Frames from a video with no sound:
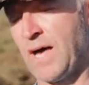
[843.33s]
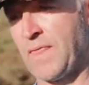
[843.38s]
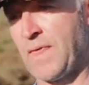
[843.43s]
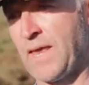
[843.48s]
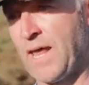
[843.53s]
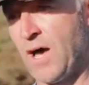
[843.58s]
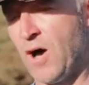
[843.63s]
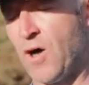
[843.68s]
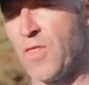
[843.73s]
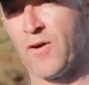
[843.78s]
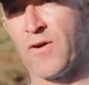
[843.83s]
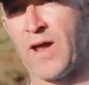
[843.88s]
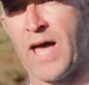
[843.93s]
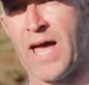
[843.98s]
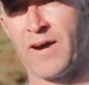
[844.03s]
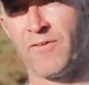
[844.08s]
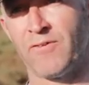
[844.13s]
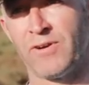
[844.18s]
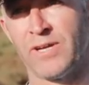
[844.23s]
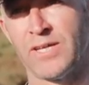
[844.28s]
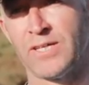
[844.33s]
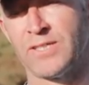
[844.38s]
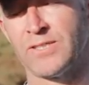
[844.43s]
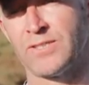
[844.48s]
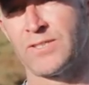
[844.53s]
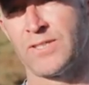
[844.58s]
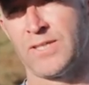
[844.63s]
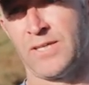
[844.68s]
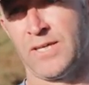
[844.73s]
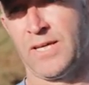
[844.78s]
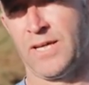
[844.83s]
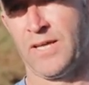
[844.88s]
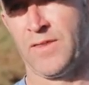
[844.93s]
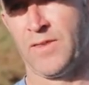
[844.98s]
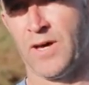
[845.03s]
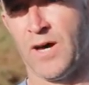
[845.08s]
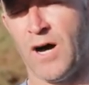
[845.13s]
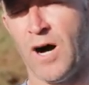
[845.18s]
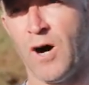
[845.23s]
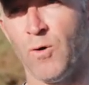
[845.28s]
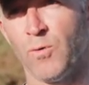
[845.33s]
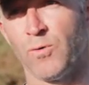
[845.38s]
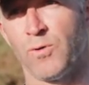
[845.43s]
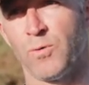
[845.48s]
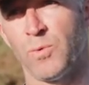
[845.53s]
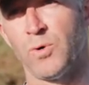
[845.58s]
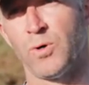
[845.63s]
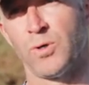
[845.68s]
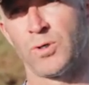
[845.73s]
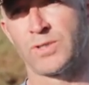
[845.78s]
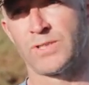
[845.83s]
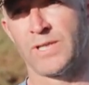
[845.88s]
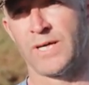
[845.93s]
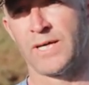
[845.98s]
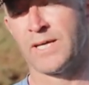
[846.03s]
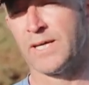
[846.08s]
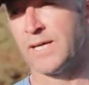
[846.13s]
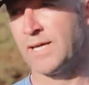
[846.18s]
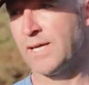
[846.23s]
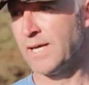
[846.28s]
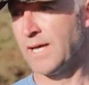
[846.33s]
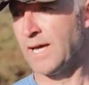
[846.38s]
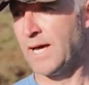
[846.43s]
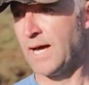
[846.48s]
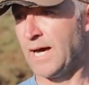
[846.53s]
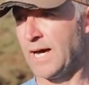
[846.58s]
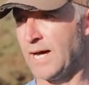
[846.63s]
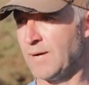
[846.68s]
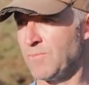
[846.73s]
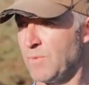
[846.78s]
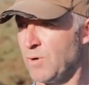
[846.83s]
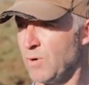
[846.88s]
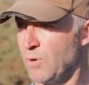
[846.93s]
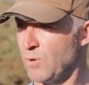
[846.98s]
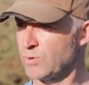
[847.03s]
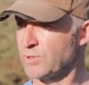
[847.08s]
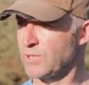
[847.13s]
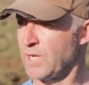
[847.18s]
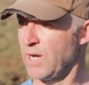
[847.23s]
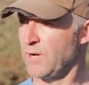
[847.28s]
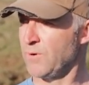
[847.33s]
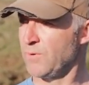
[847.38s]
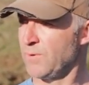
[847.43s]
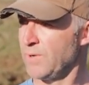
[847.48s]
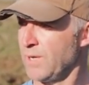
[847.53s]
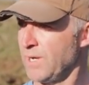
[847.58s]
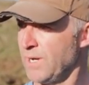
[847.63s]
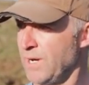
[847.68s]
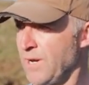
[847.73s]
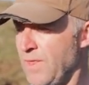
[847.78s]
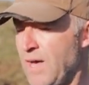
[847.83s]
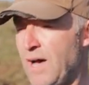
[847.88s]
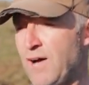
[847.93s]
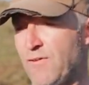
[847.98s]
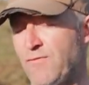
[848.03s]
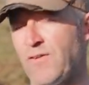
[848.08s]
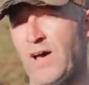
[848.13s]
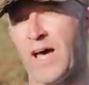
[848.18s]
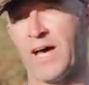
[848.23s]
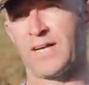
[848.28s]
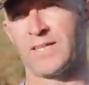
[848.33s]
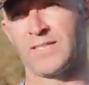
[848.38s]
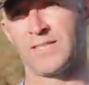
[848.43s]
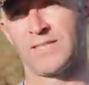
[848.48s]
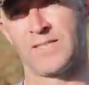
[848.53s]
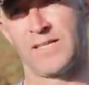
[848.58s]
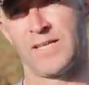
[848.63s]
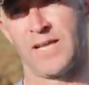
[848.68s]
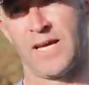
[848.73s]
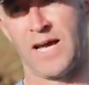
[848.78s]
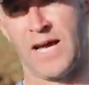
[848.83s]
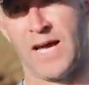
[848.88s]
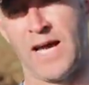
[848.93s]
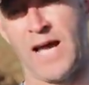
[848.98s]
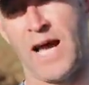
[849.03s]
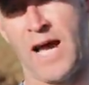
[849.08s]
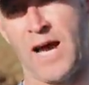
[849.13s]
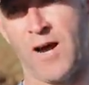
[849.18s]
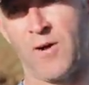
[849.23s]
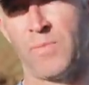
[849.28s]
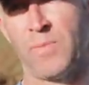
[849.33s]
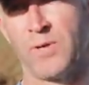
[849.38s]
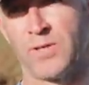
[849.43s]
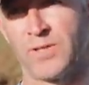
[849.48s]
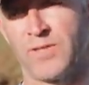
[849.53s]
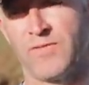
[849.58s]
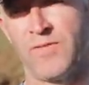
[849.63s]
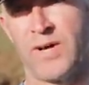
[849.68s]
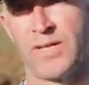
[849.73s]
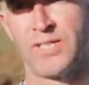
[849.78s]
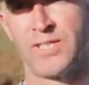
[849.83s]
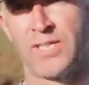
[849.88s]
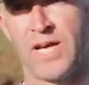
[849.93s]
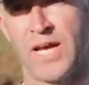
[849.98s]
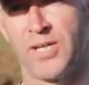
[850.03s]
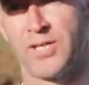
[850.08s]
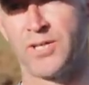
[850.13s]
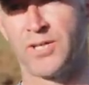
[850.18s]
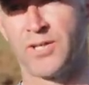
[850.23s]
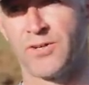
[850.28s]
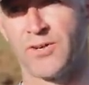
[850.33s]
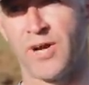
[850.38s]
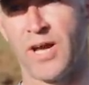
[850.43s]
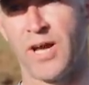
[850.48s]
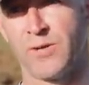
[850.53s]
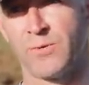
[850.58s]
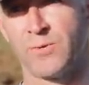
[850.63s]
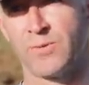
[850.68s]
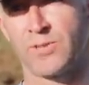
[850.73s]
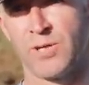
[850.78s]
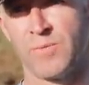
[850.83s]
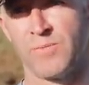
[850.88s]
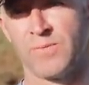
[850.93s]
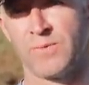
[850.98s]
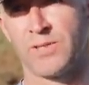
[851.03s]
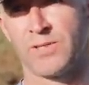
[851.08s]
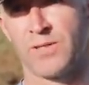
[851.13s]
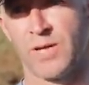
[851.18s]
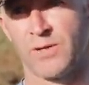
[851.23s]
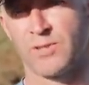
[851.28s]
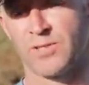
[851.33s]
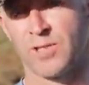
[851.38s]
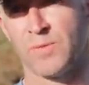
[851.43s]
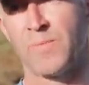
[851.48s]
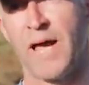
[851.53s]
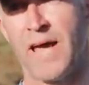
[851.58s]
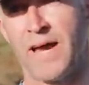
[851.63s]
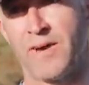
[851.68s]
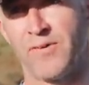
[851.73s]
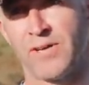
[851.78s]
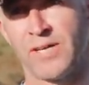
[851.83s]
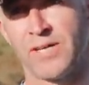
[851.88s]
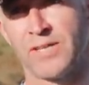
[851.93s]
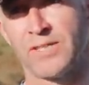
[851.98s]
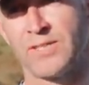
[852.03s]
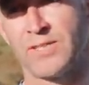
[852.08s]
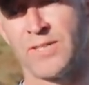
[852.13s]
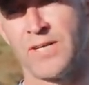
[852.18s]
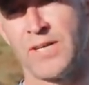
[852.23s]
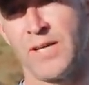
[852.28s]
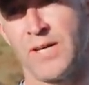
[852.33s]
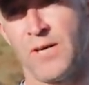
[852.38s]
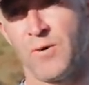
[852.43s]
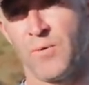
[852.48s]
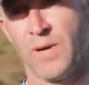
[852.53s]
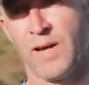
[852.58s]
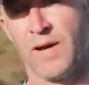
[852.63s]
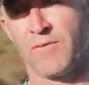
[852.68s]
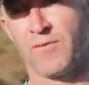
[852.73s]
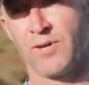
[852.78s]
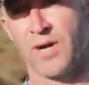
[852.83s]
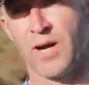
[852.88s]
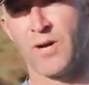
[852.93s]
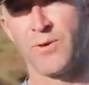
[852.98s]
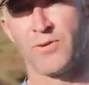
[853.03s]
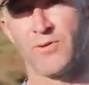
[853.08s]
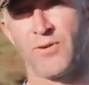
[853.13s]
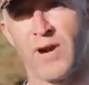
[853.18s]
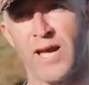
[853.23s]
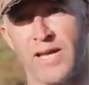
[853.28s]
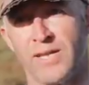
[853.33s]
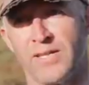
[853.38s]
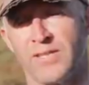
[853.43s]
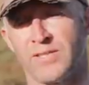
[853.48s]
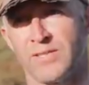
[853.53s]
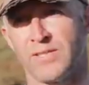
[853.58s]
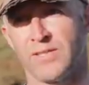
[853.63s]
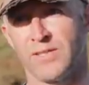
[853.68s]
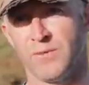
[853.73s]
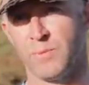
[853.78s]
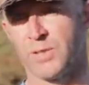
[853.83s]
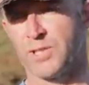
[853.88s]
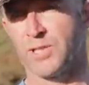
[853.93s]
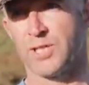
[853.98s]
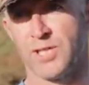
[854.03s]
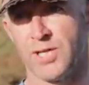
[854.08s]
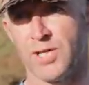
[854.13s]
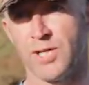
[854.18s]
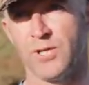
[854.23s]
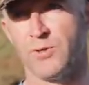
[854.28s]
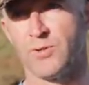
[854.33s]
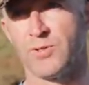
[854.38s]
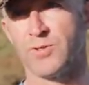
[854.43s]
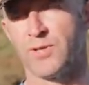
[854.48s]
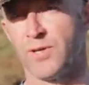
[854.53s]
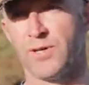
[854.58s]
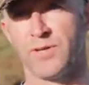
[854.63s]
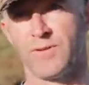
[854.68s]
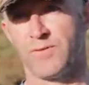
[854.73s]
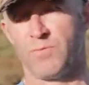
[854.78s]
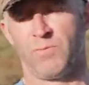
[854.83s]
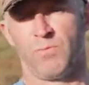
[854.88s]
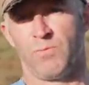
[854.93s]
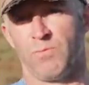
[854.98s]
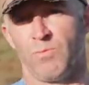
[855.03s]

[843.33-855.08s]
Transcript: and then other areas that hold the water. Also, that affects how much the vegetation grows. So some areas we have growth rates which are huge that,